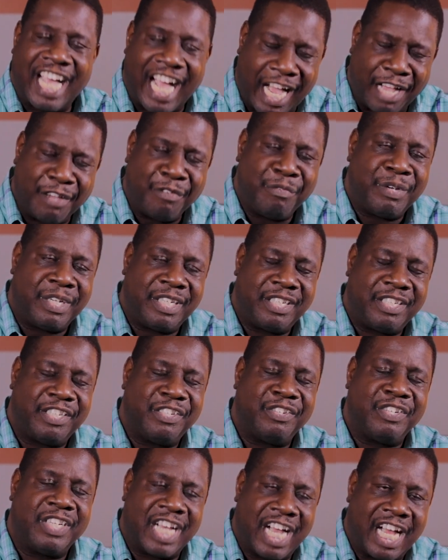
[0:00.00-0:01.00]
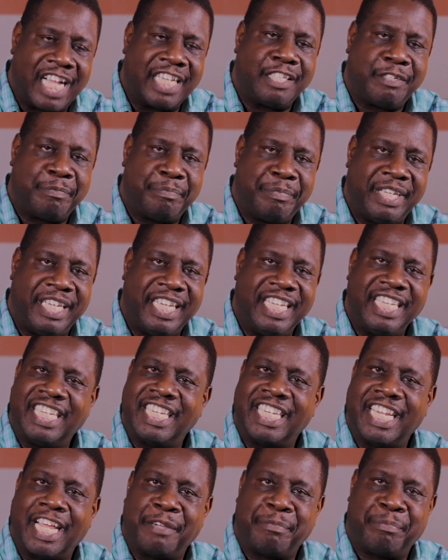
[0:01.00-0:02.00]
I wish you Godspeed,
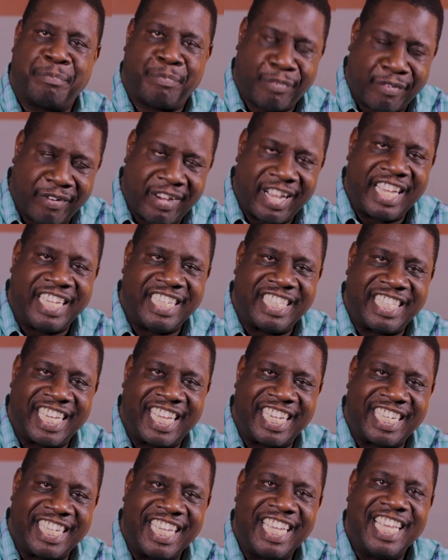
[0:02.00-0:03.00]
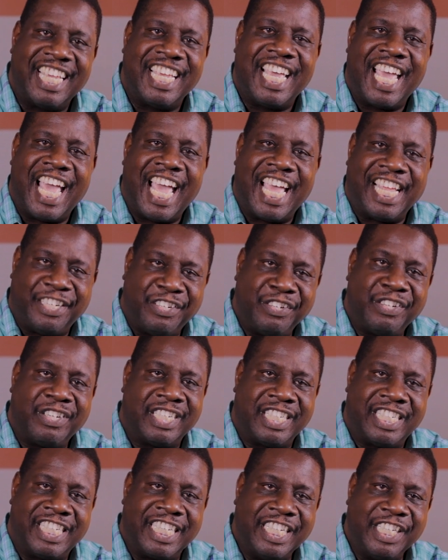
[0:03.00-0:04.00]
and I pray that as you
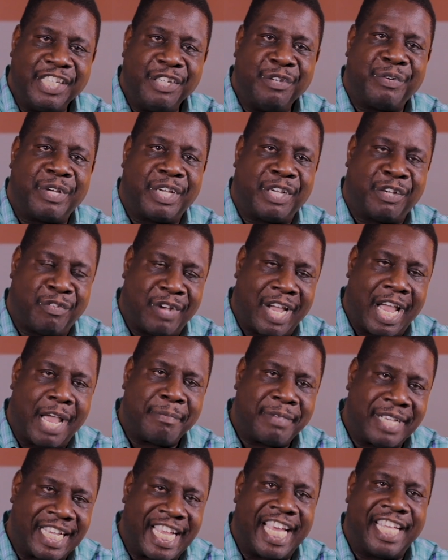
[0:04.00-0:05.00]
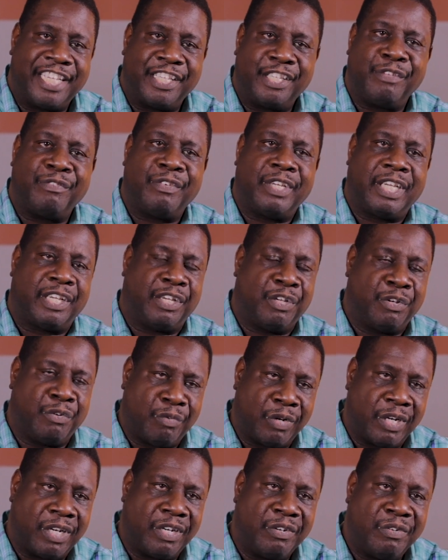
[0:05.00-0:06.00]
continue and gather and
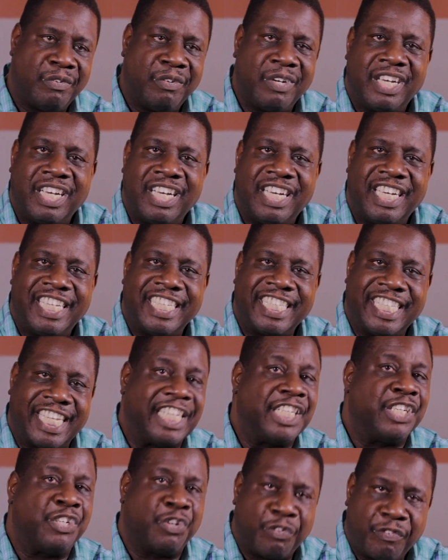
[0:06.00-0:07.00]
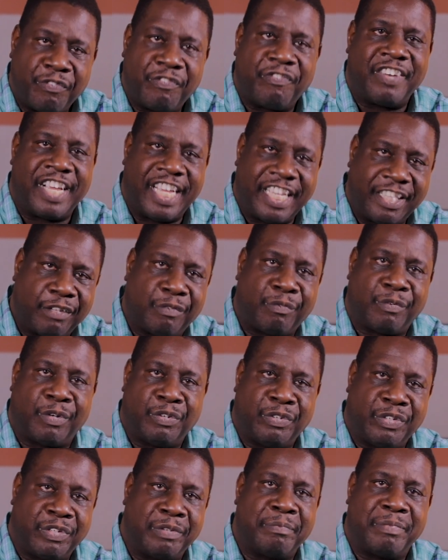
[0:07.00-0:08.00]
grow, that your faith
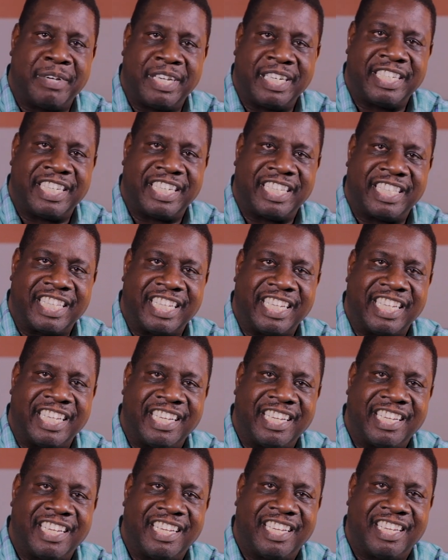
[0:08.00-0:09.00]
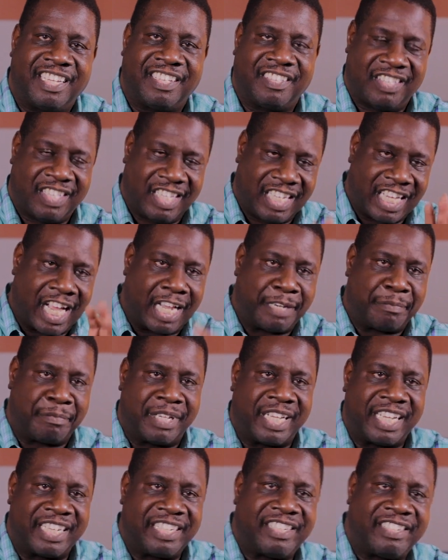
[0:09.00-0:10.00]
grows abundantly. God
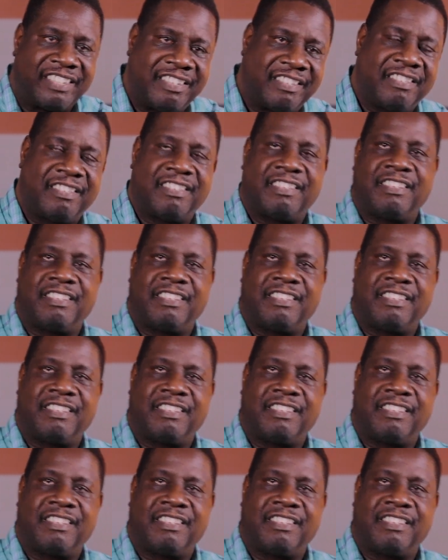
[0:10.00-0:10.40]
bless.